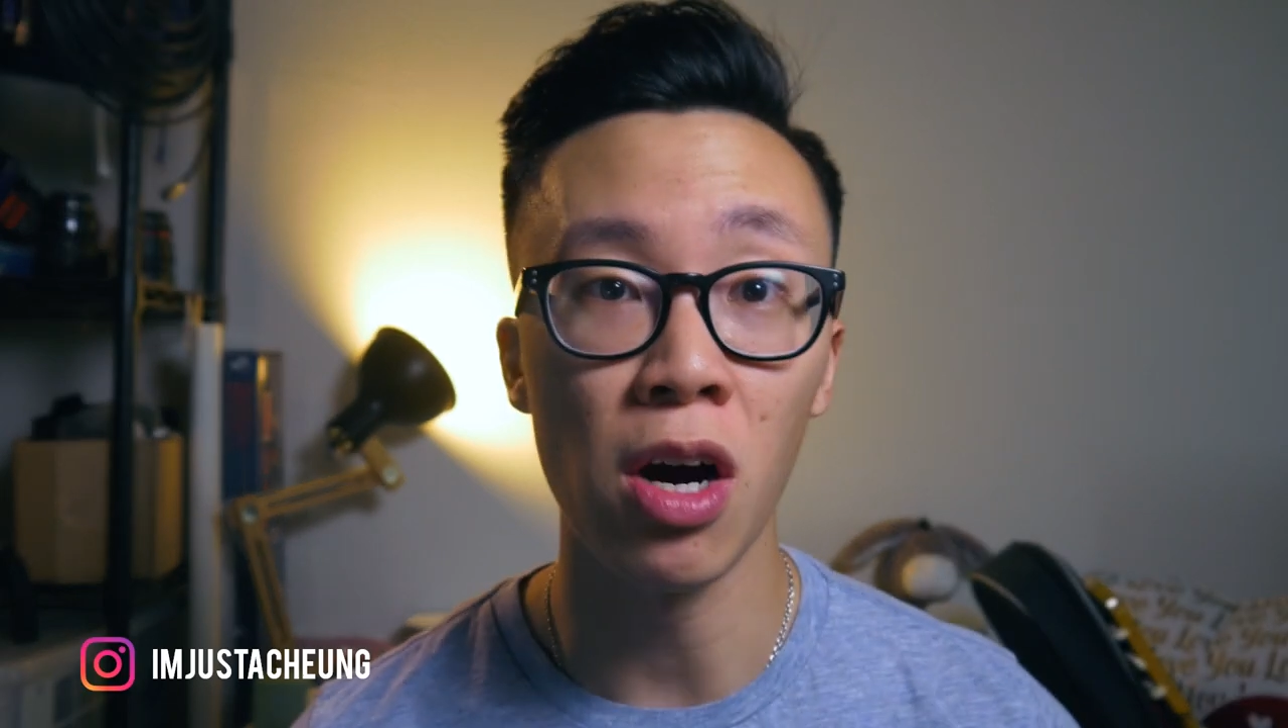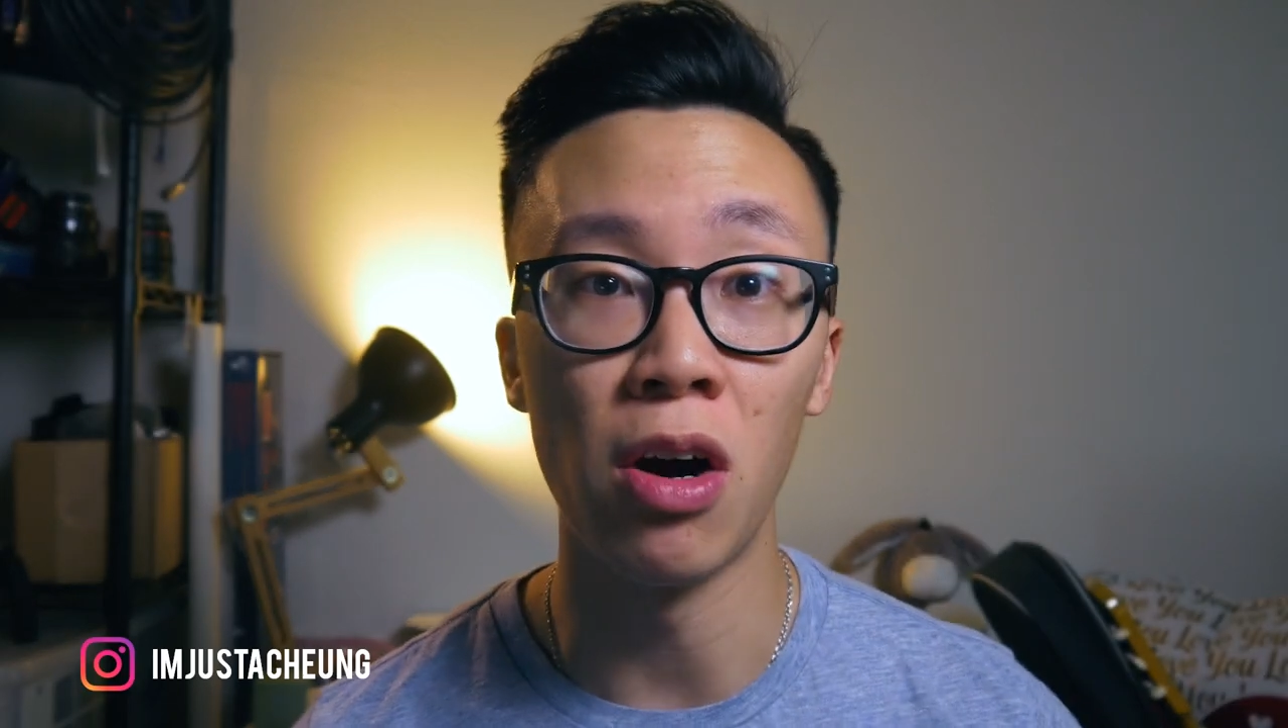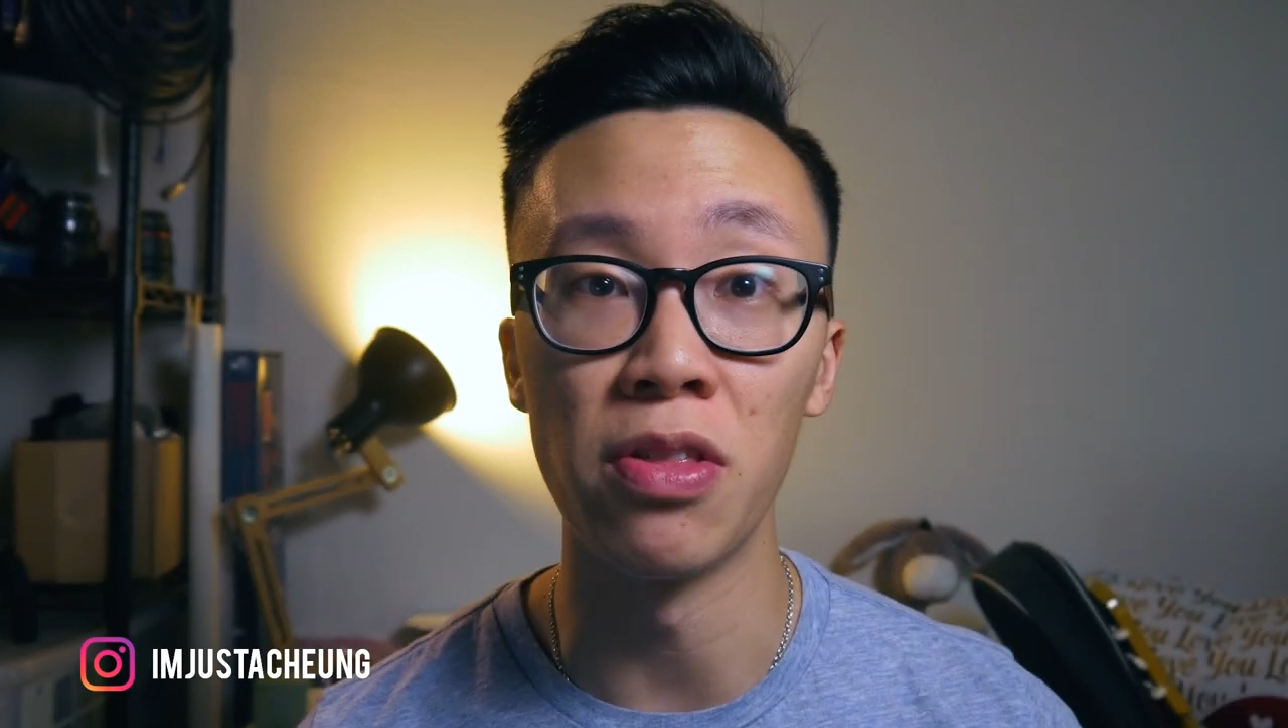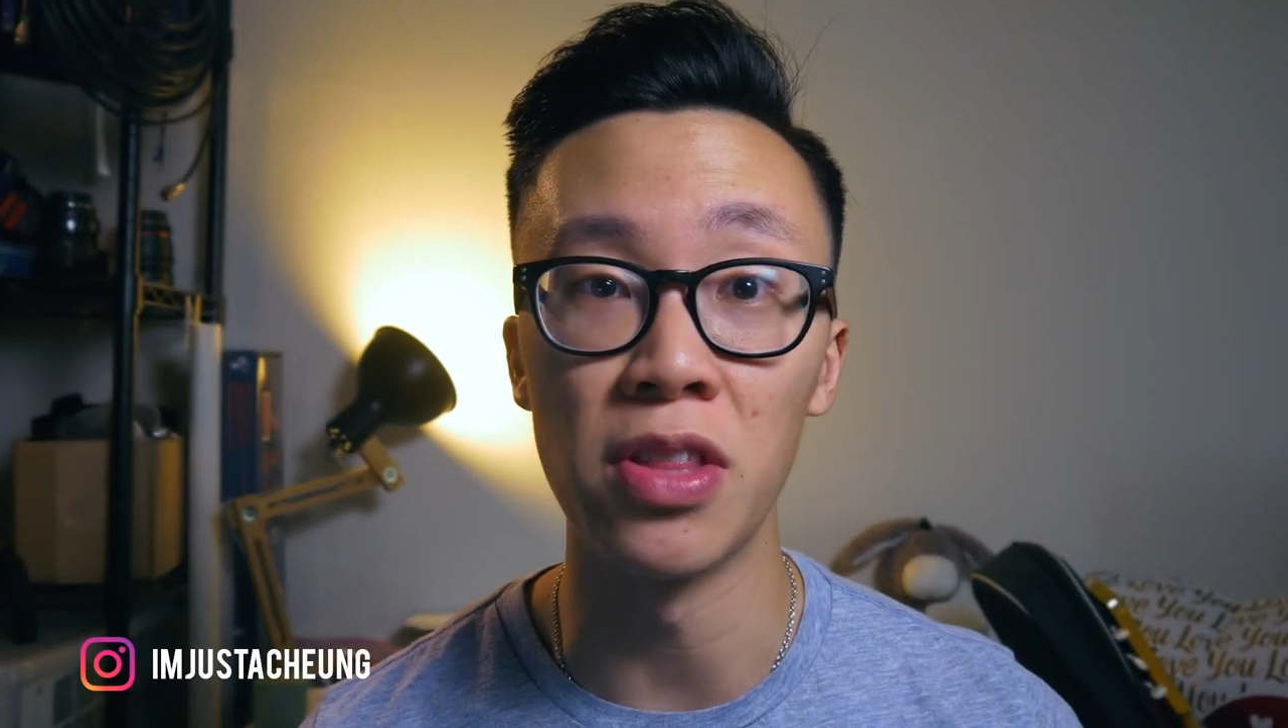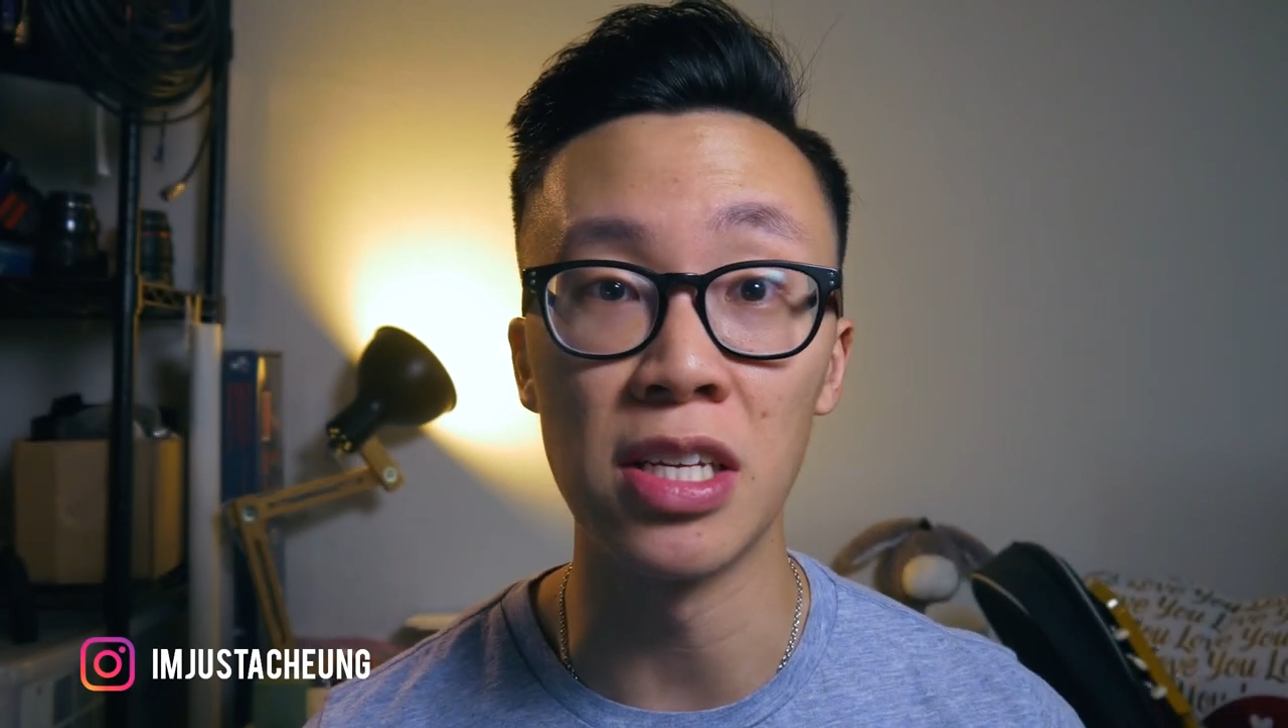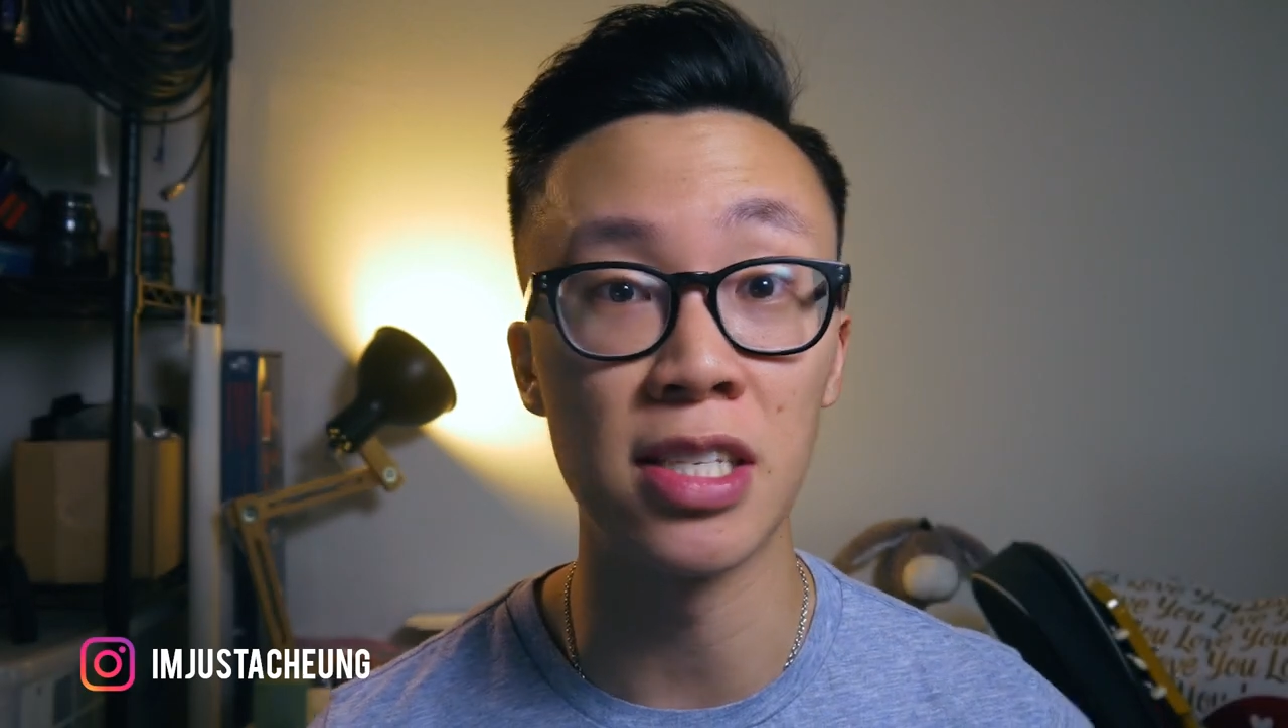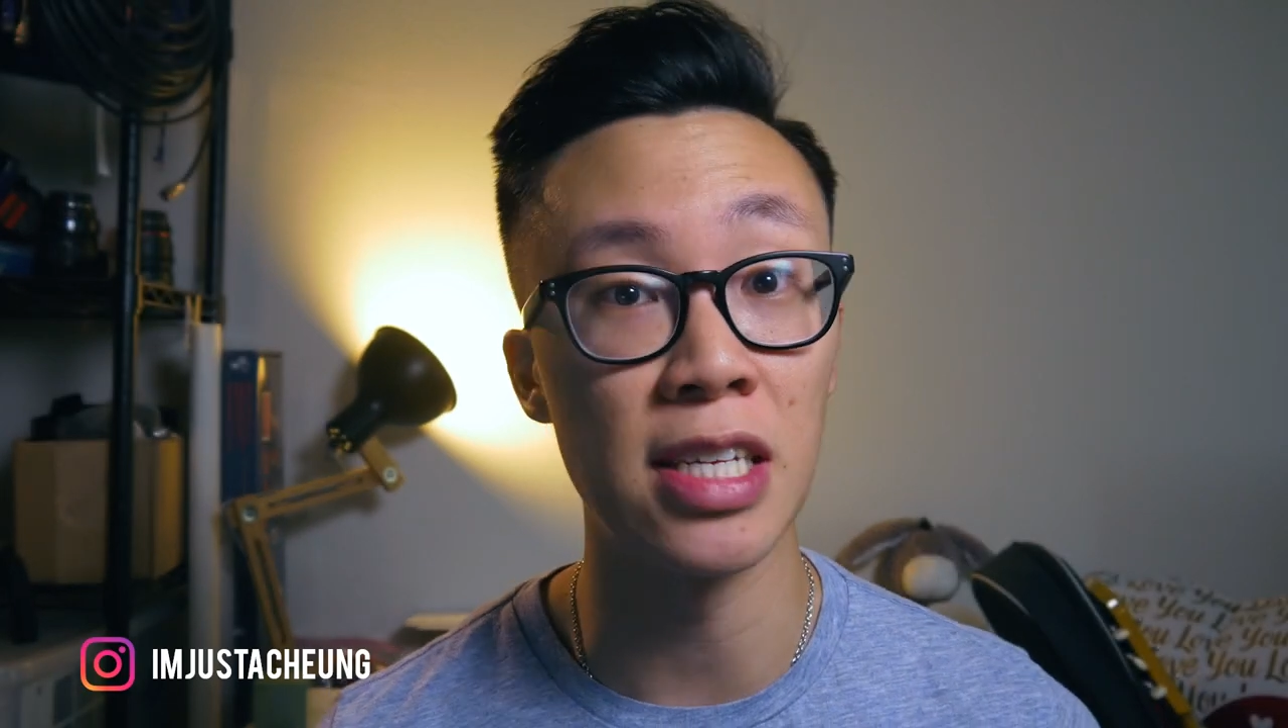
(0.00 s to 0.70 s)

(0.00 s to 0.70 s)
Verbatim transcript: on these